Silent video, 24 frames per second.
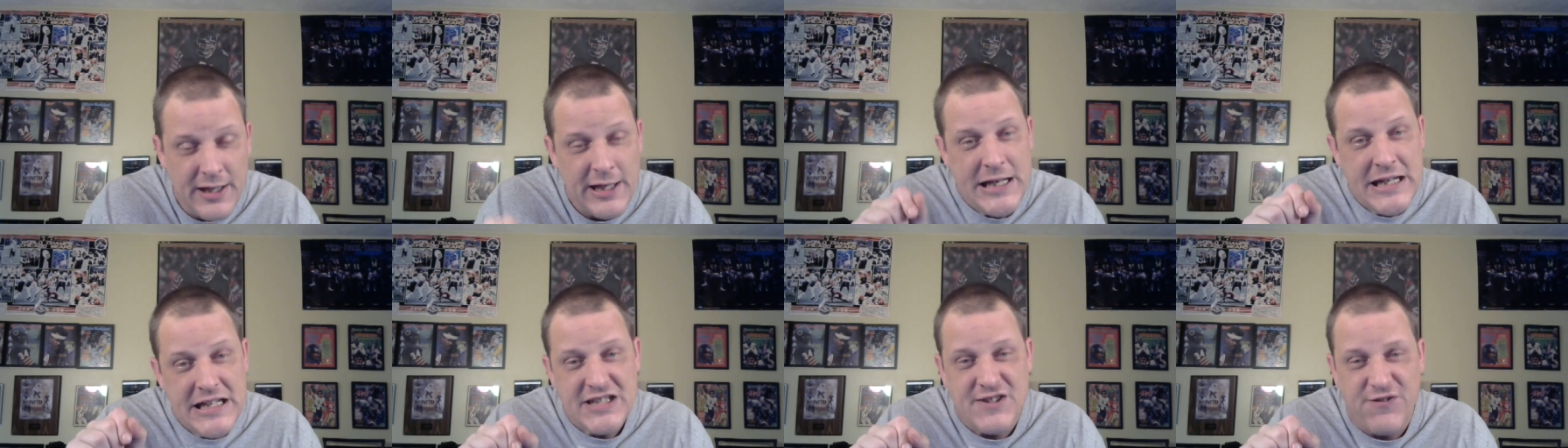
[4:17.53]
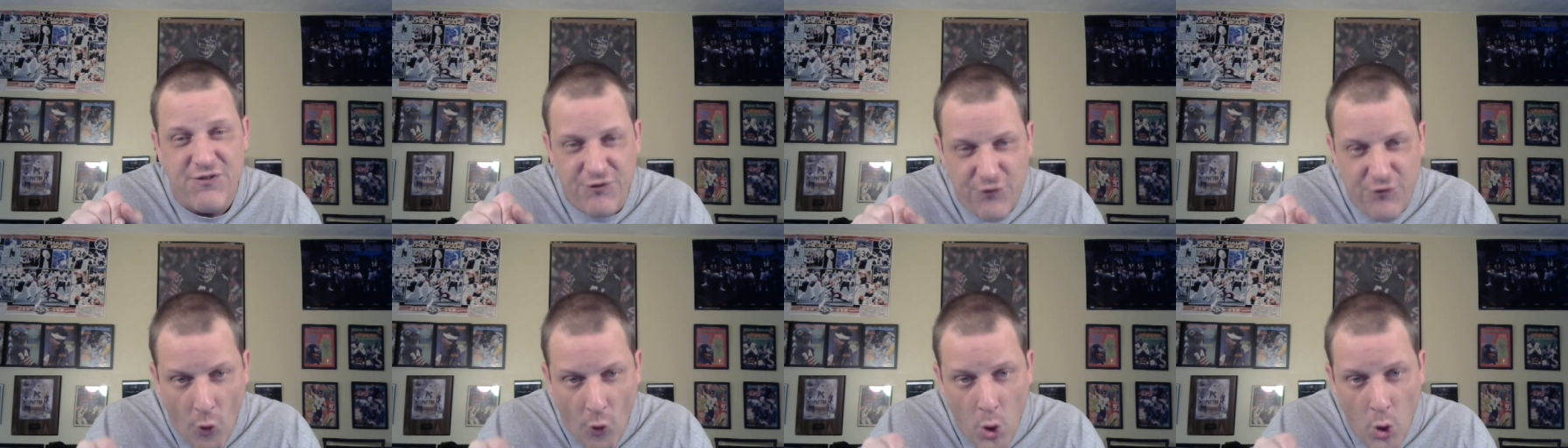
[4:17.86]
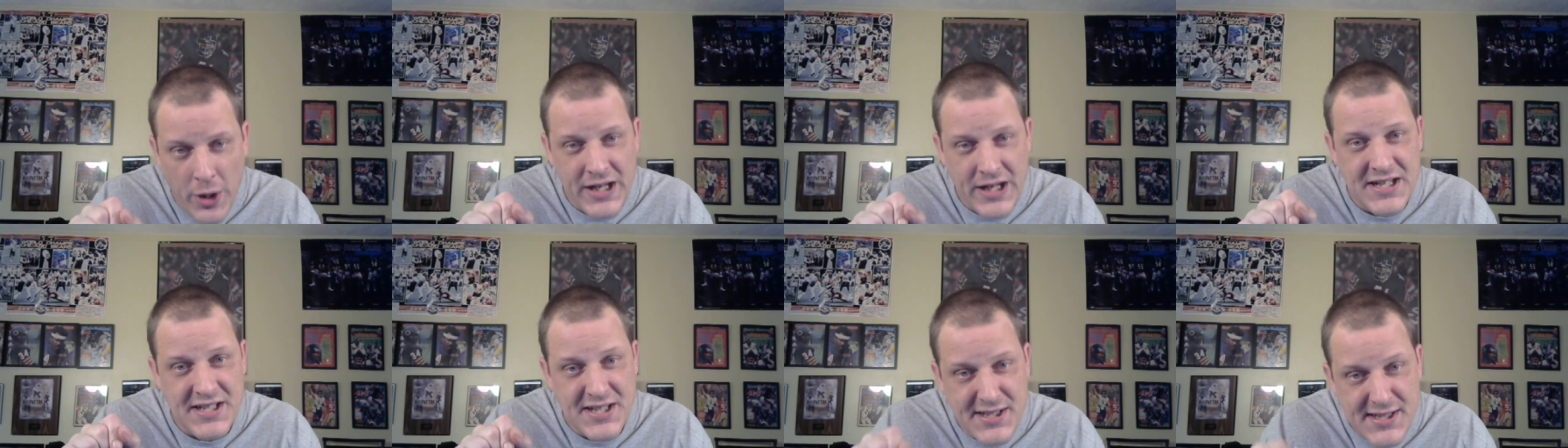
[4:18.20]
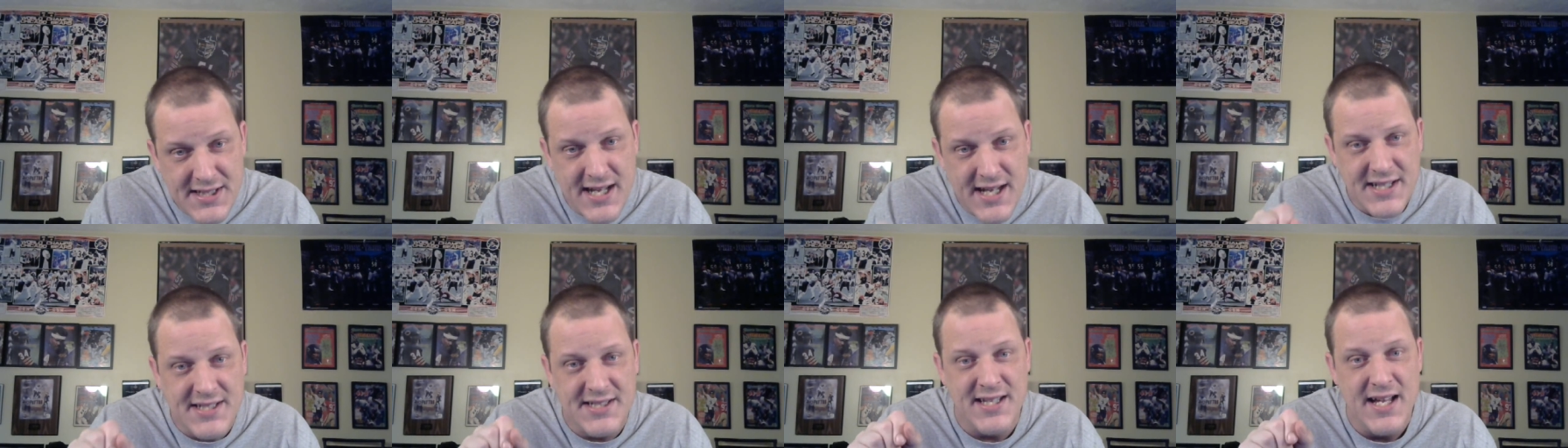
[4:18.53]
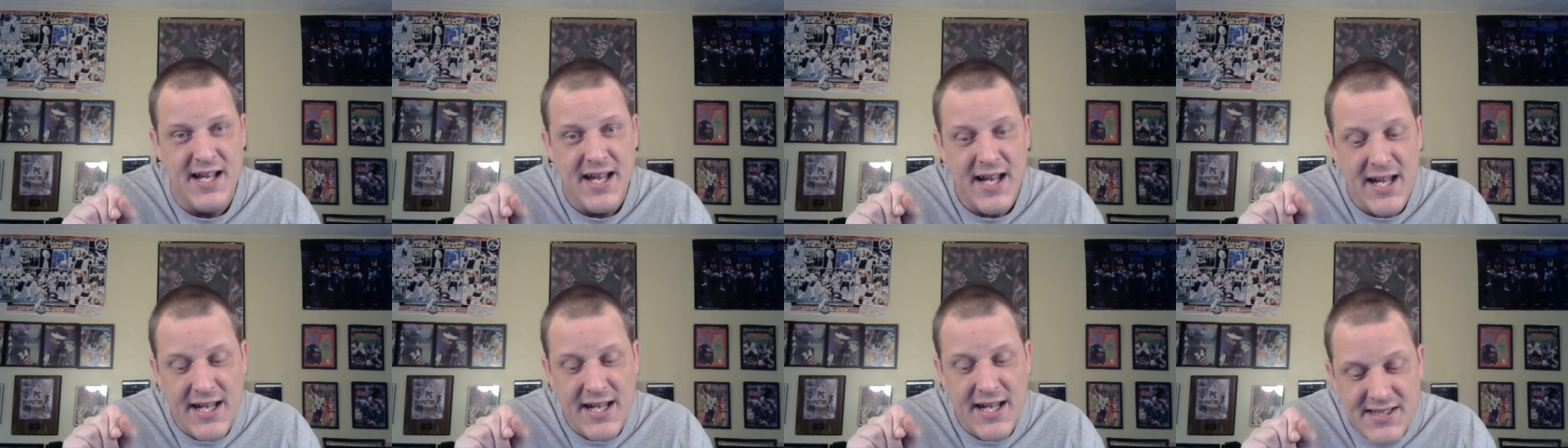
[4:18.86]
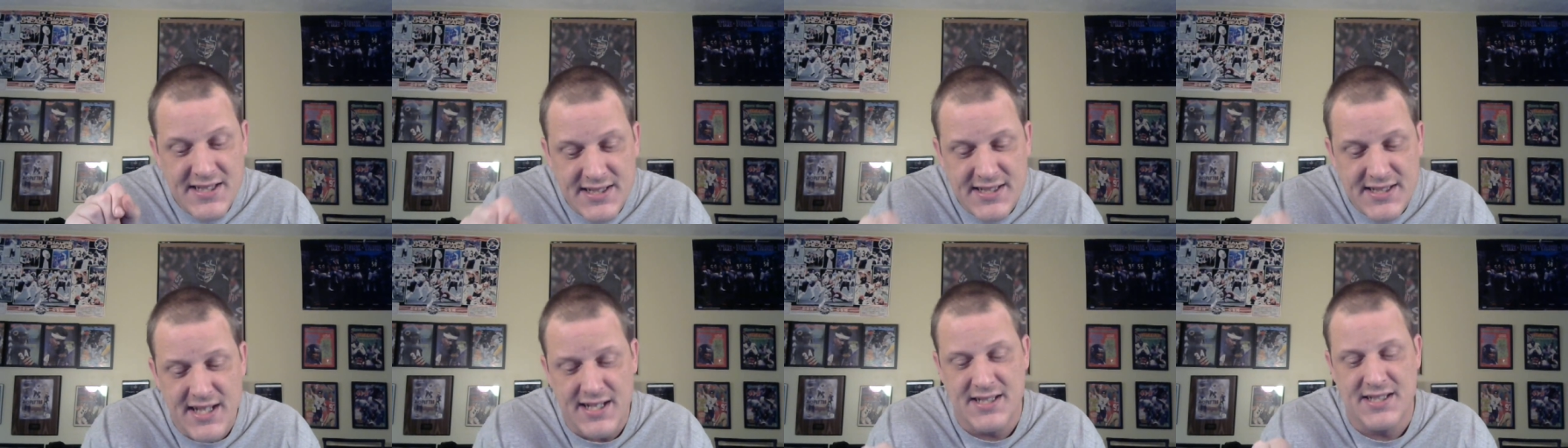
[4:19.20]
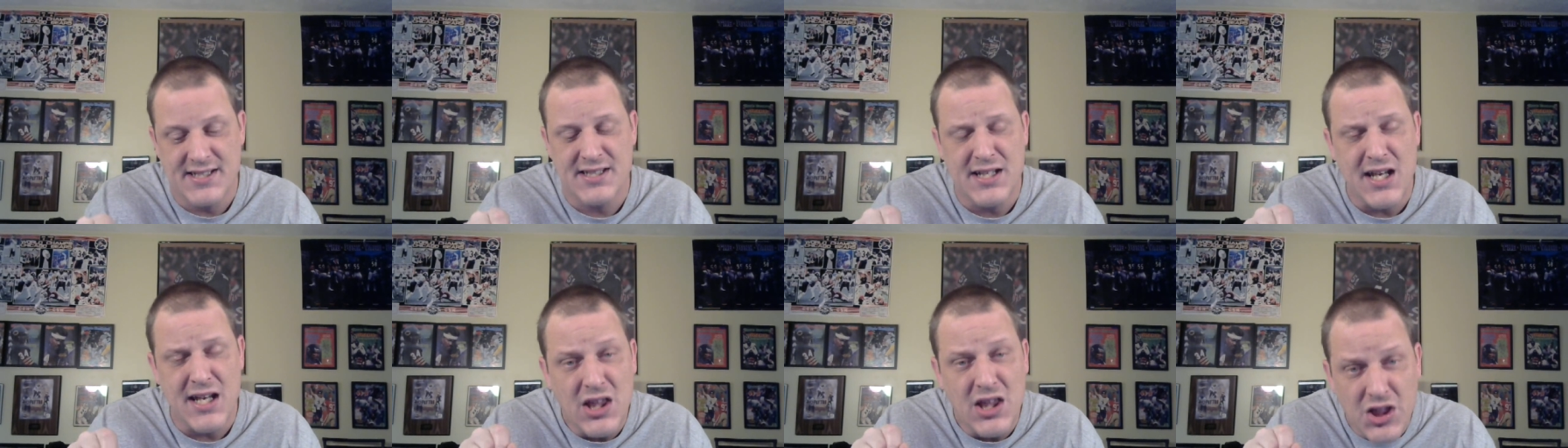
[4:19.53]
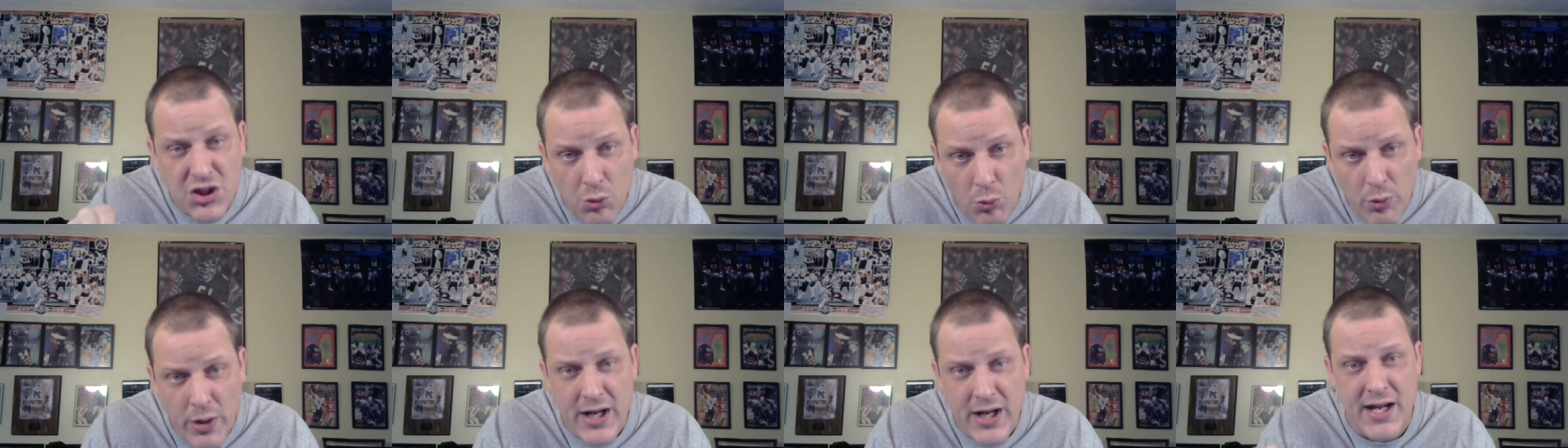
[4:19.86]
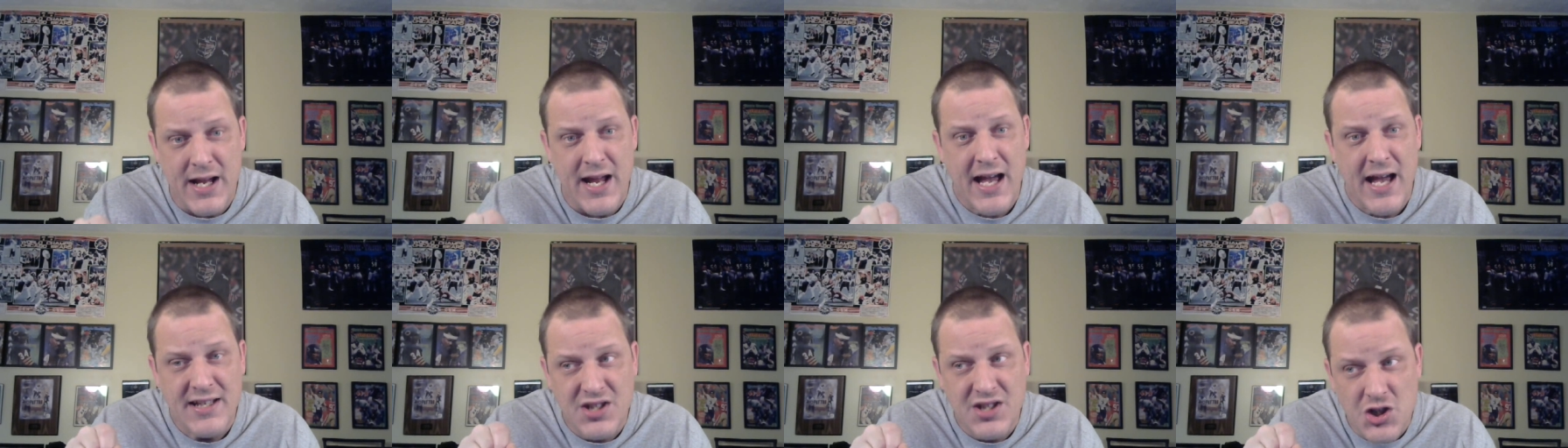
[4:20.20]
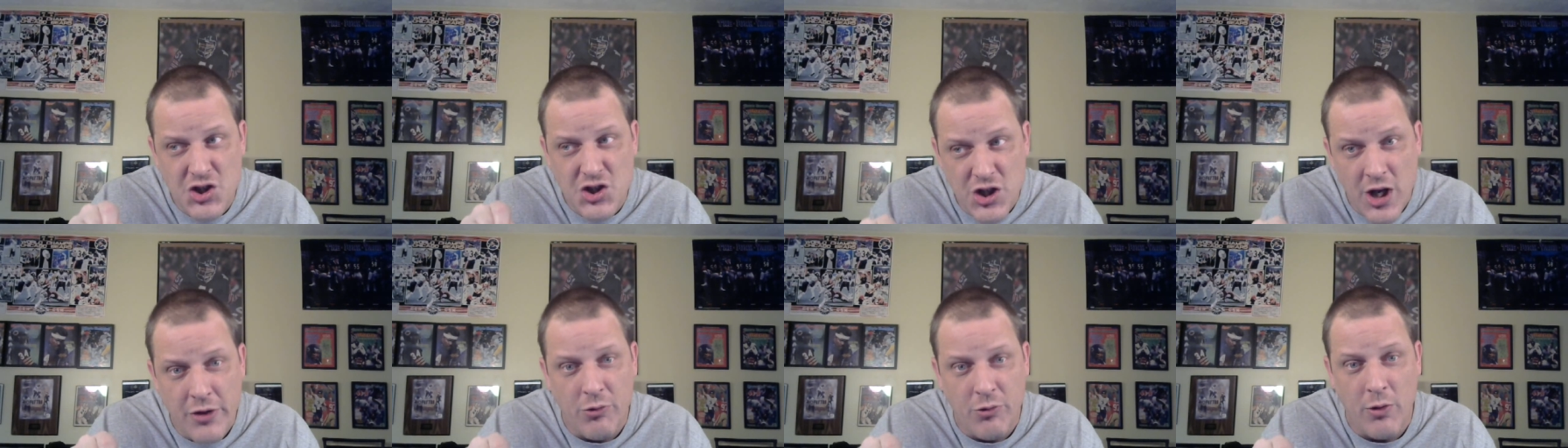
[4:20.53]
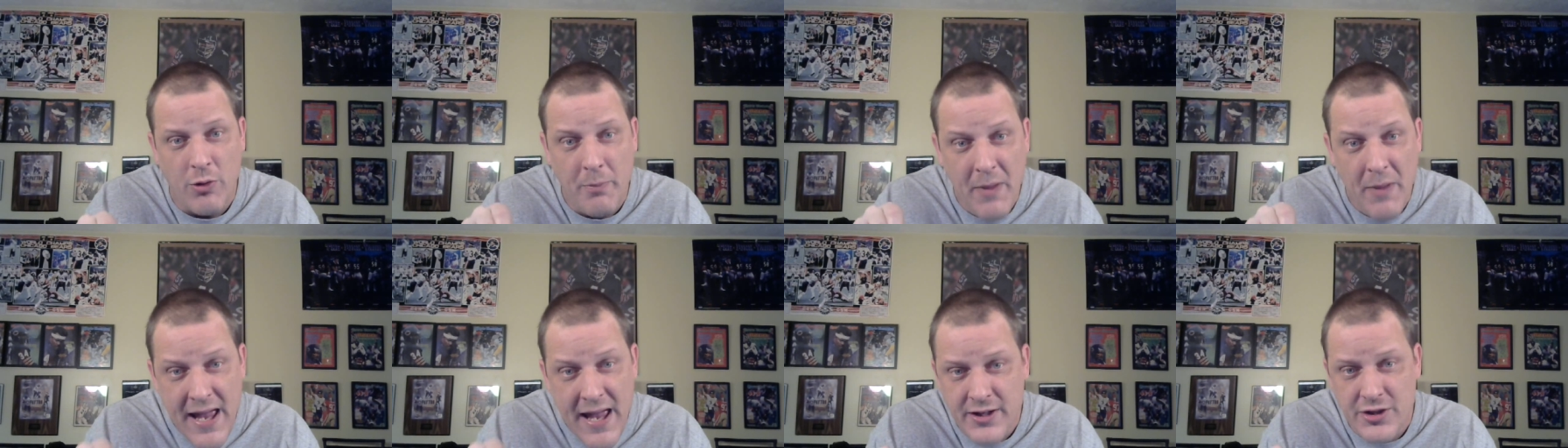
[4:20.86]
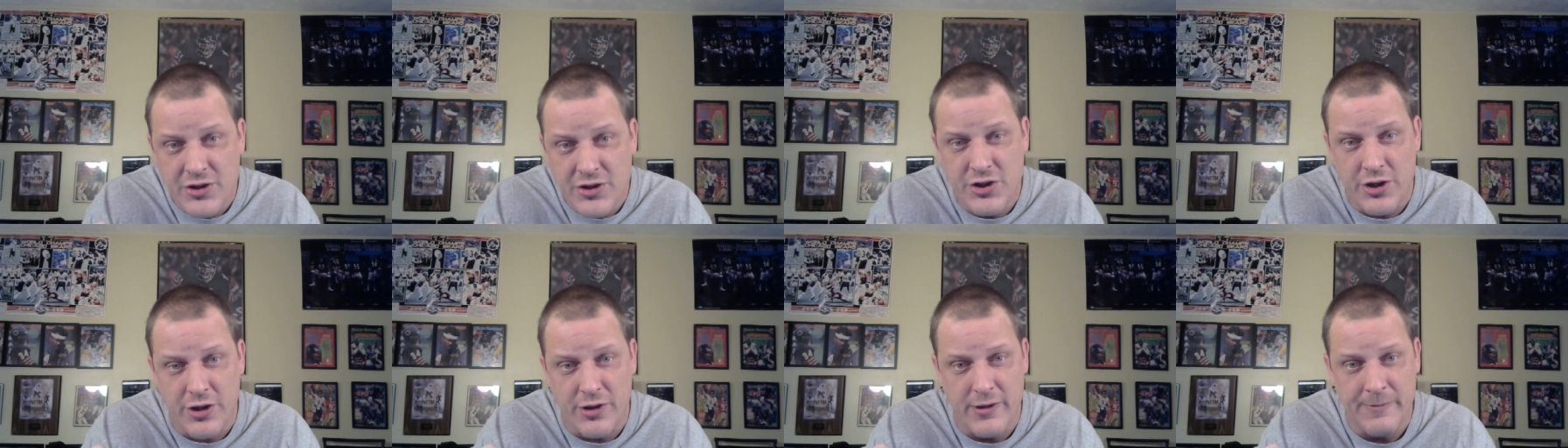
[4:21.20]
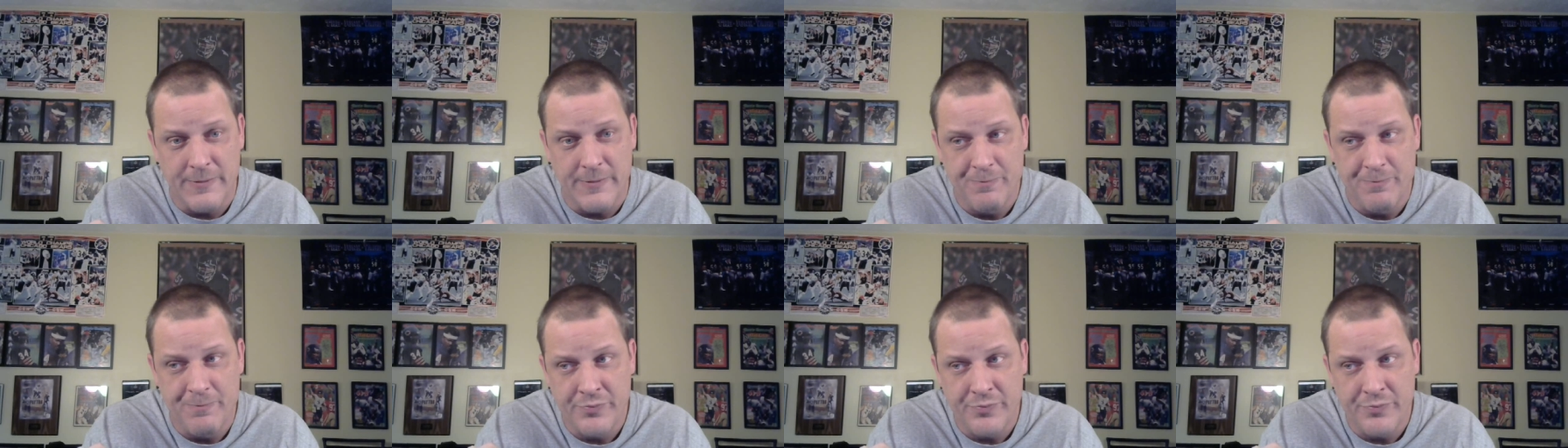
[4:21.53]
is 46 and 63 as a general manager.